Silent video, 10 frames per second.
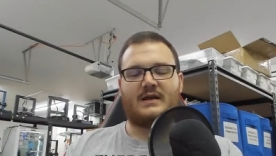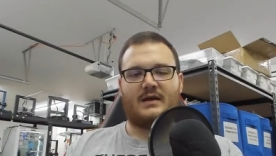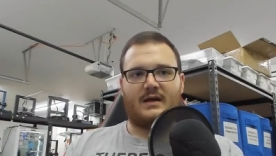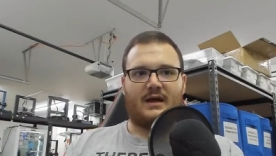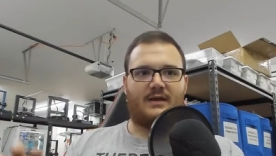
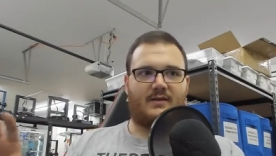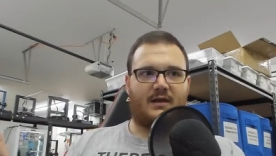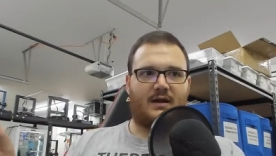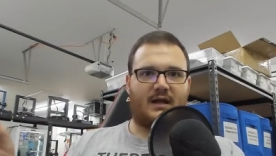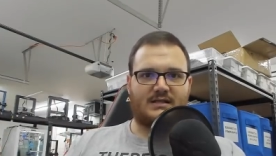and
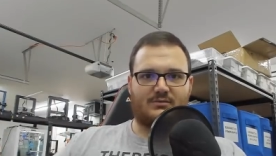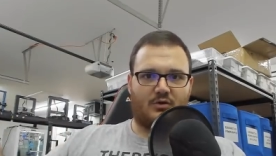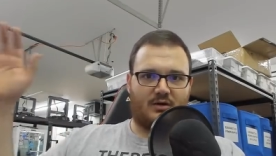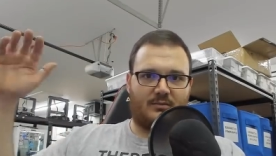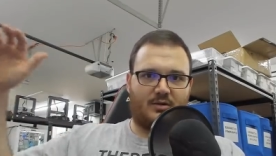then add some more
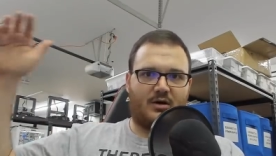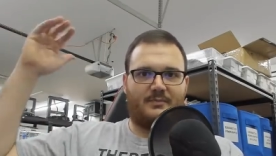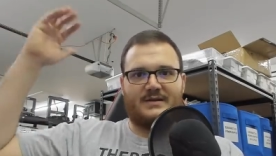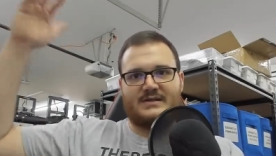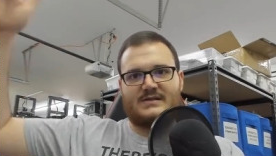lumber
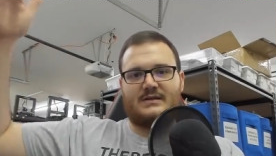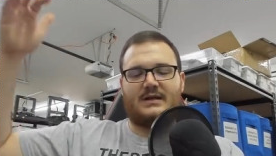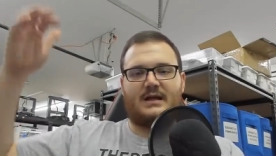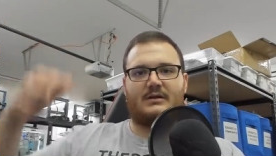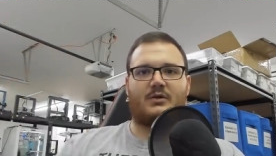up in the
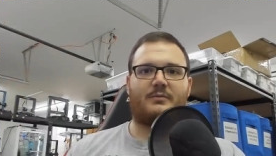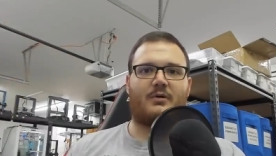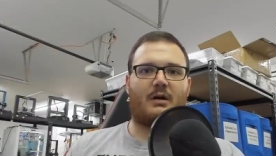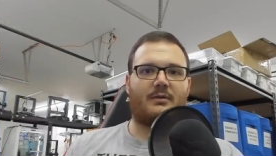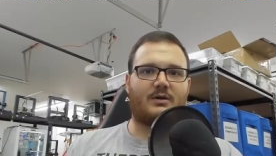ceiling. And we're
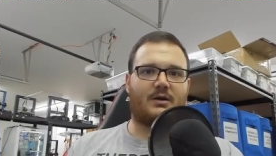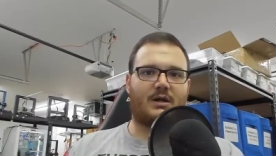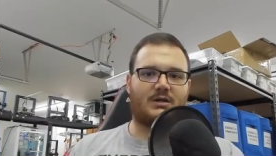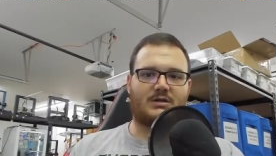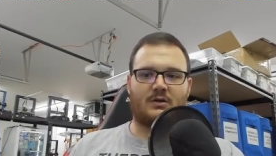probably going to
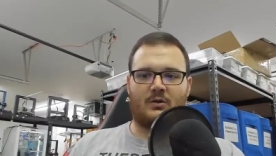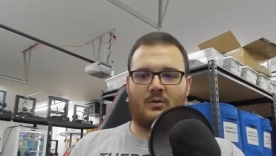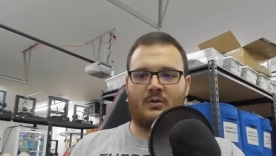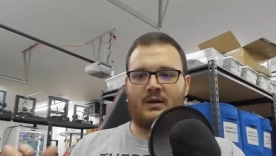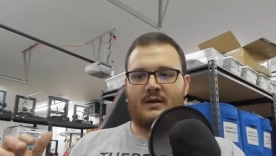
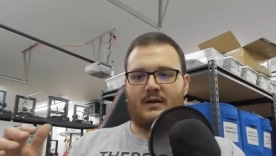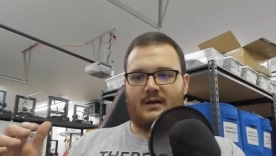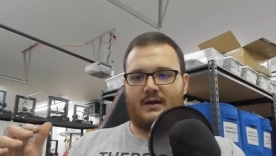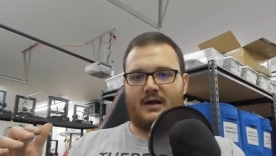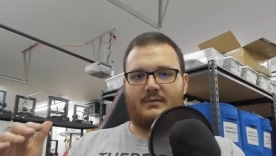do,
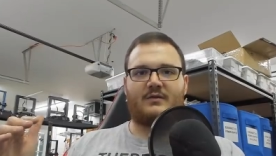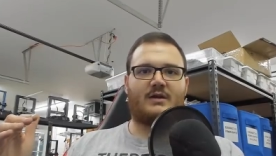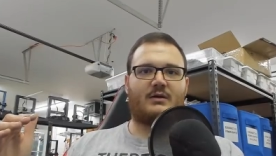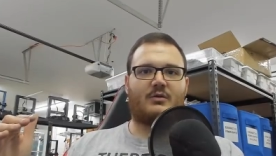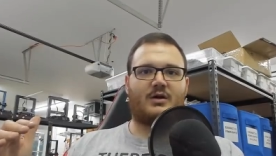it's looking
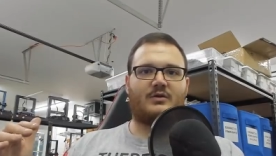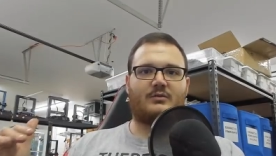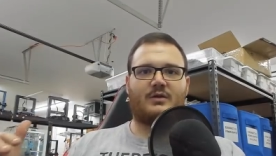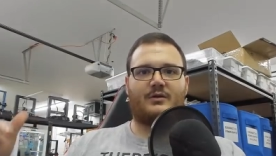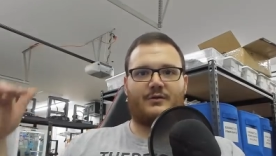like we're going to do
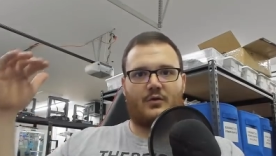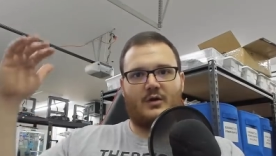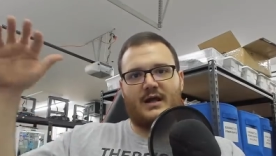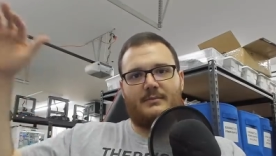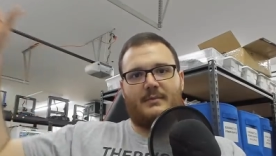one of those
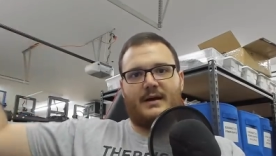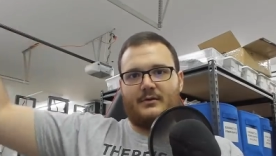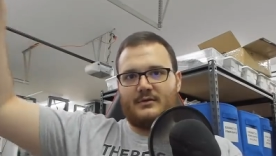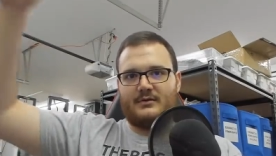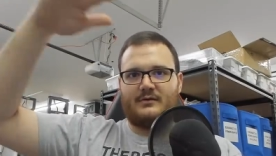corrugated
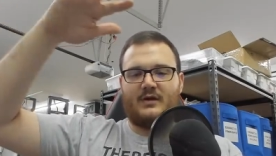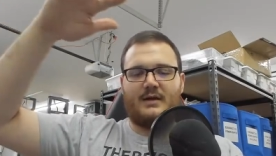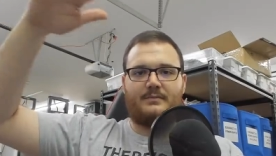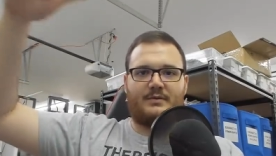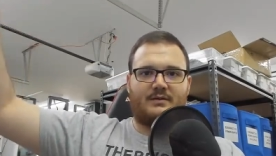metal
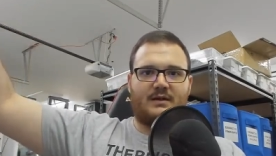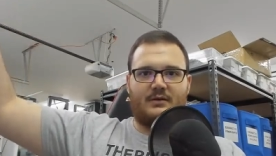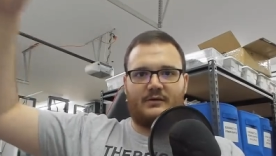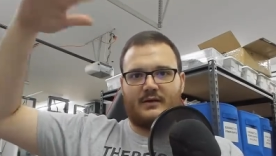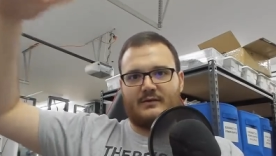type
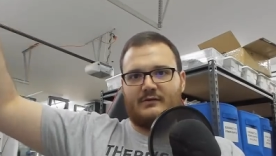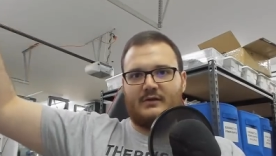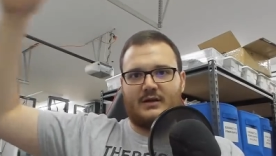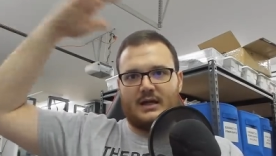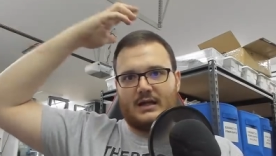deals on the
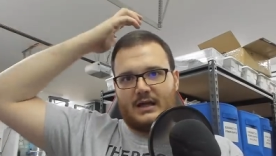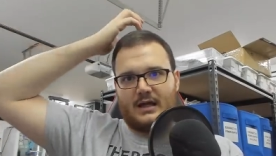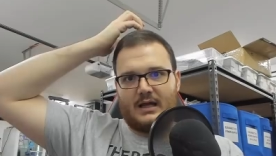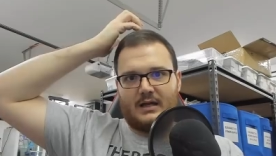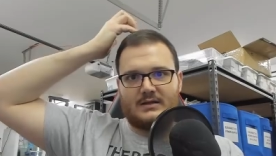ceiling
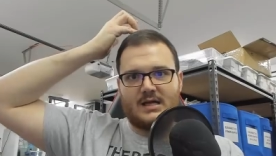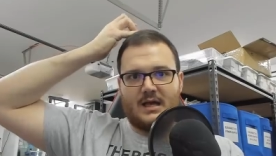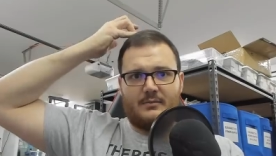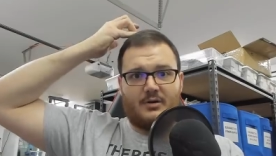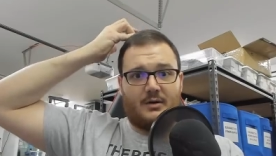and
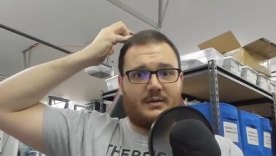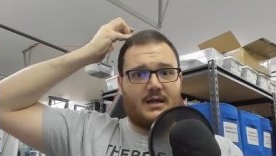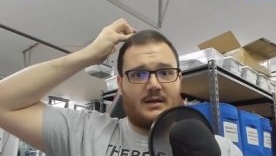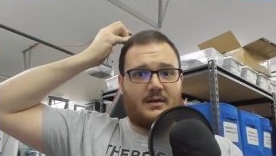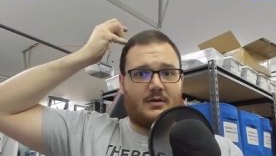
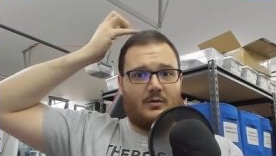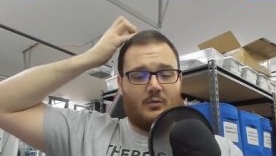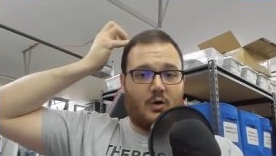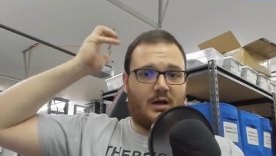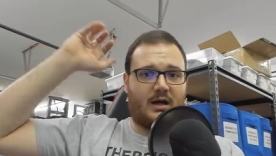probably
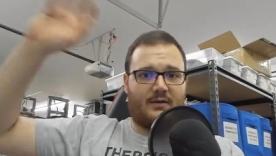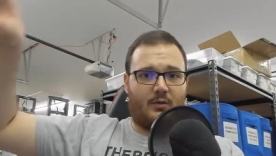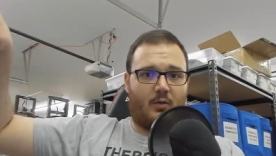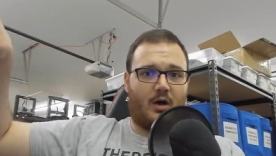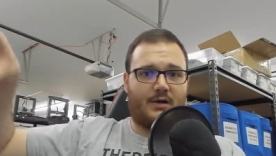wood on the
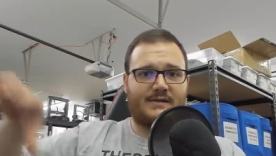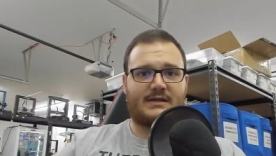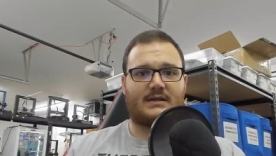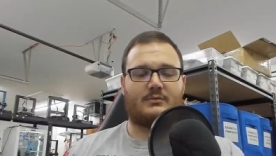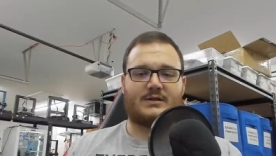walls,
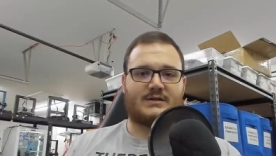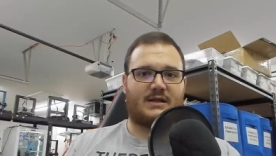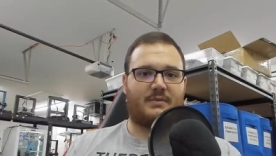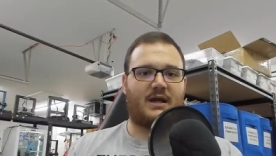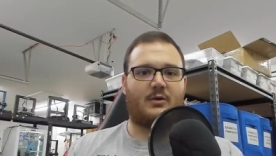and then we're just going
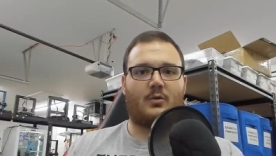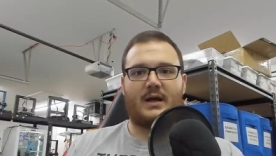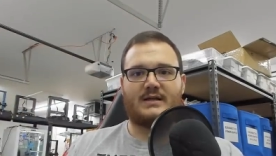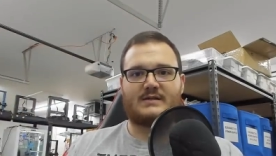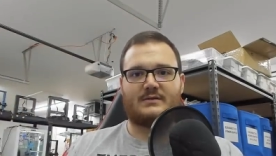to paint it
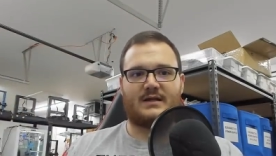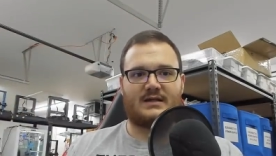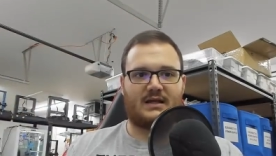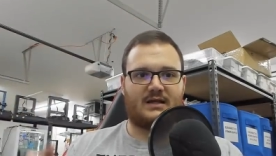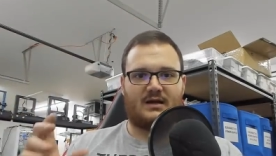white. So like
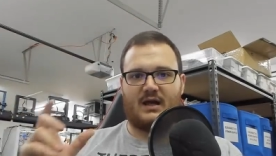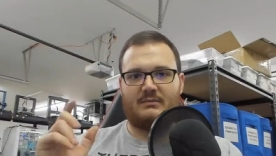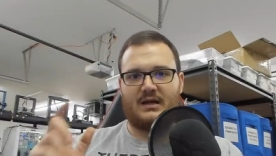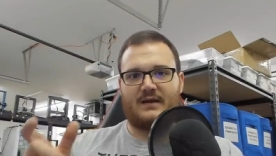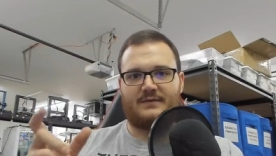the
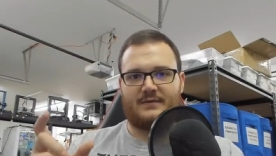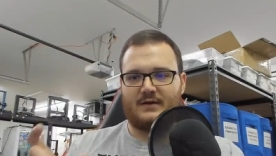MDF,